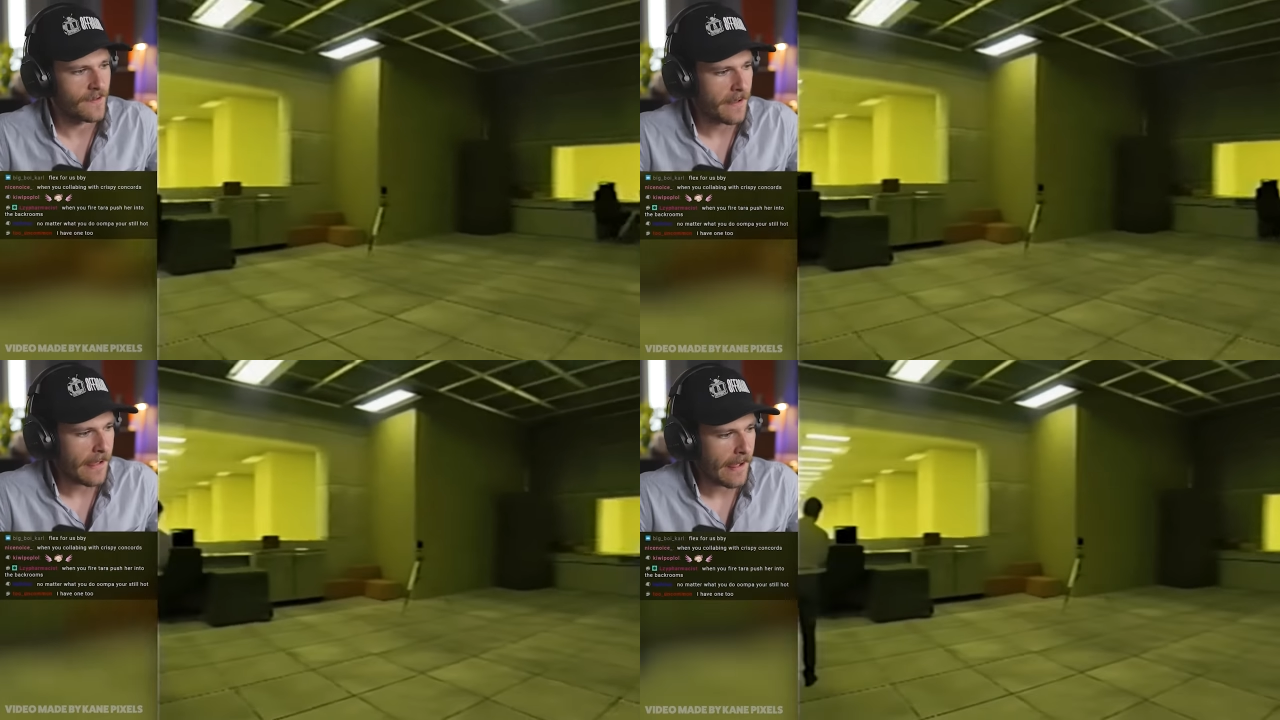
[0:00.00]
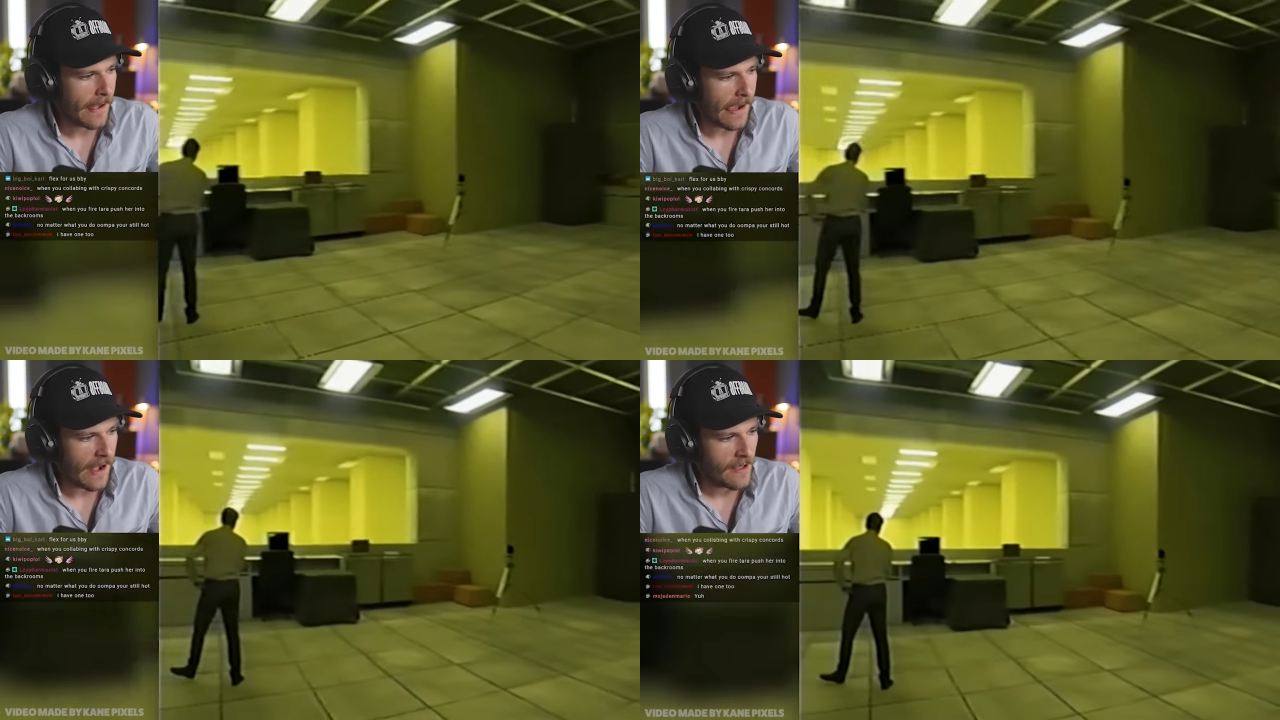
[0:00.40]

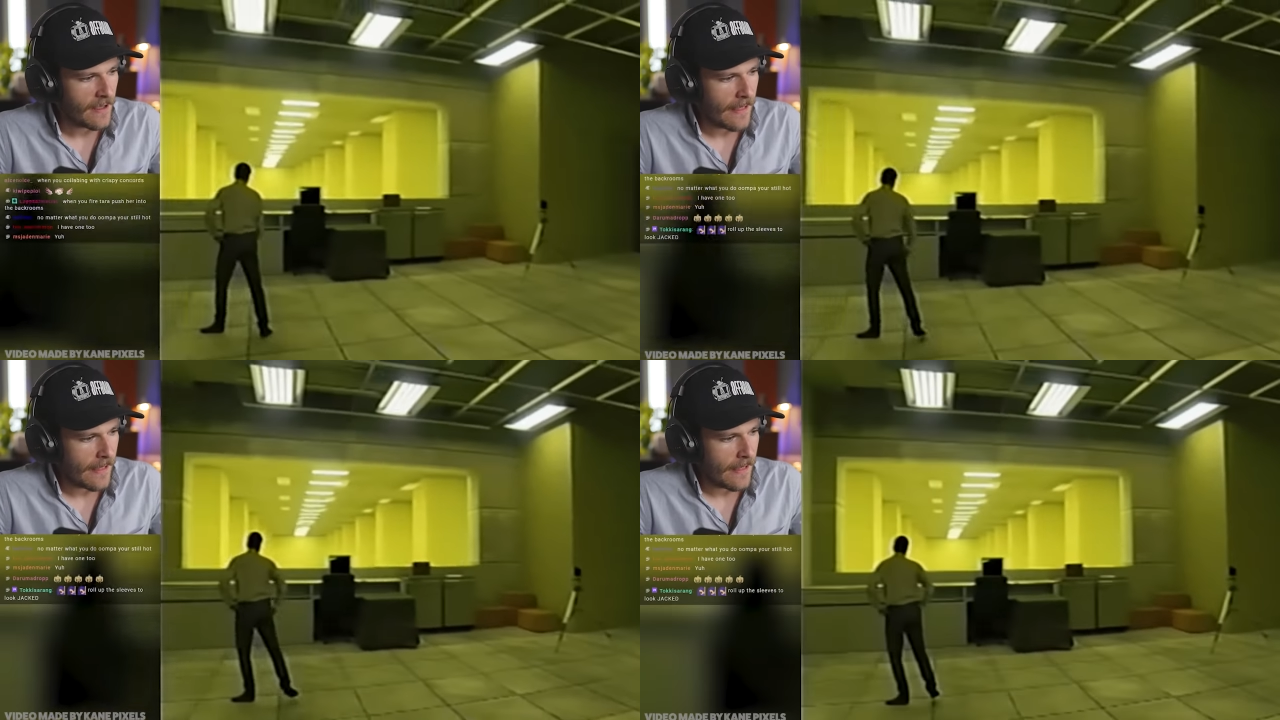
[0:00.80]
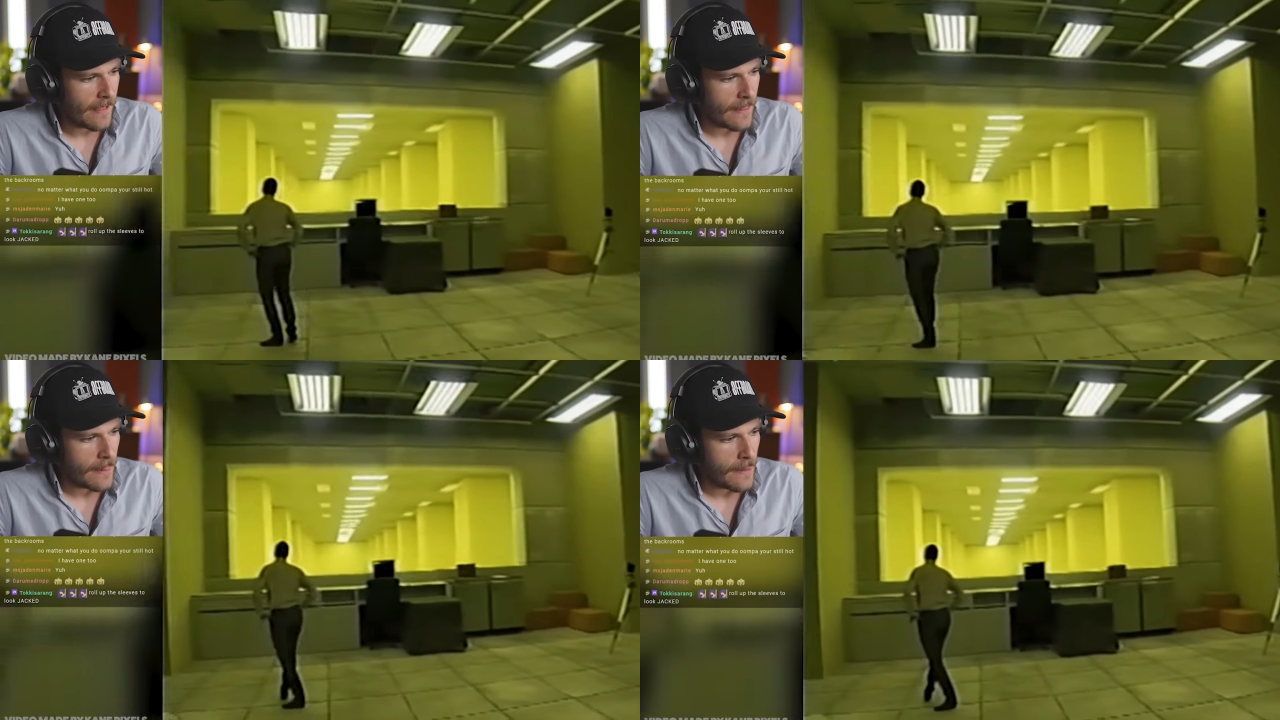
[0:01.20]

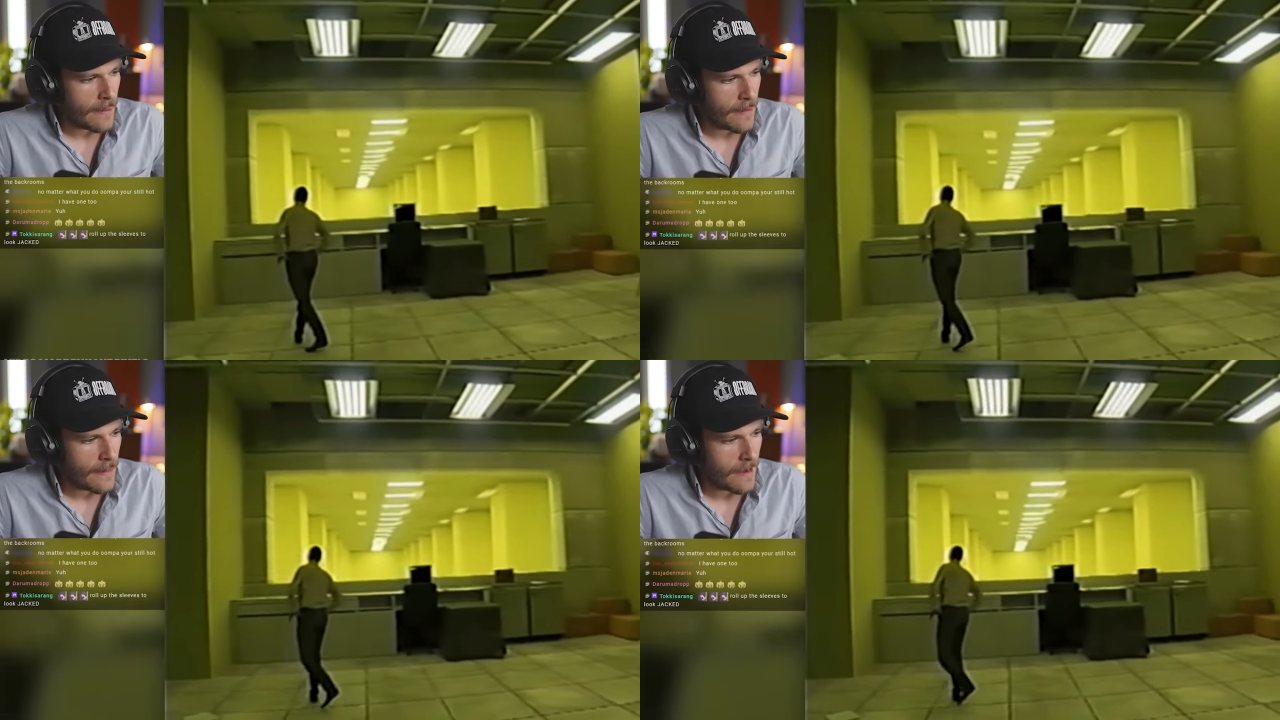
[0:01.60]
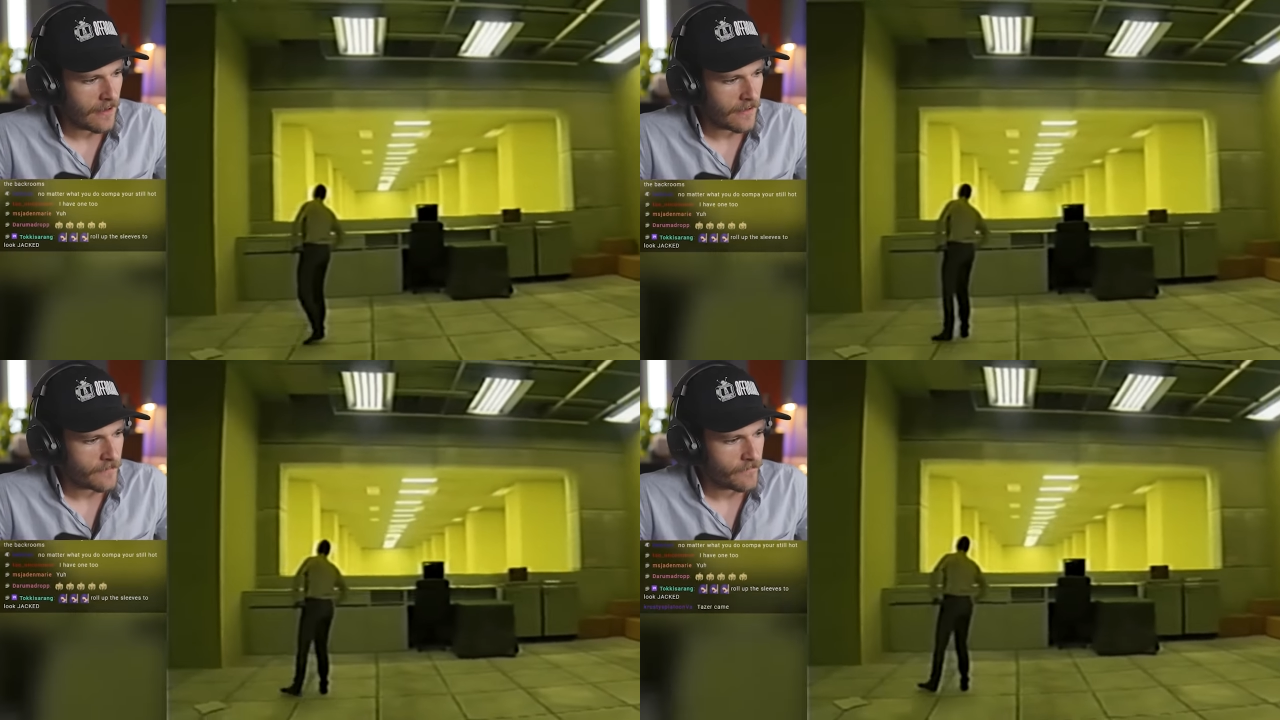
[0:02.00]

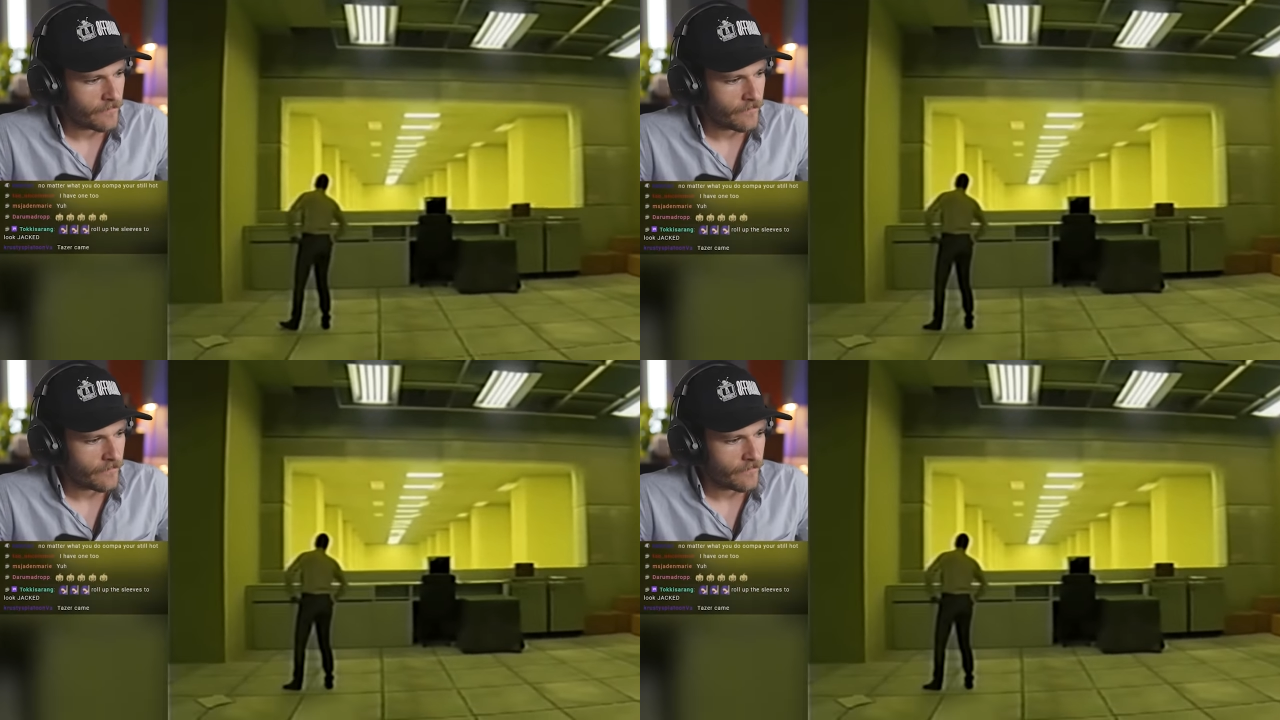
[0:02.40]
(silence)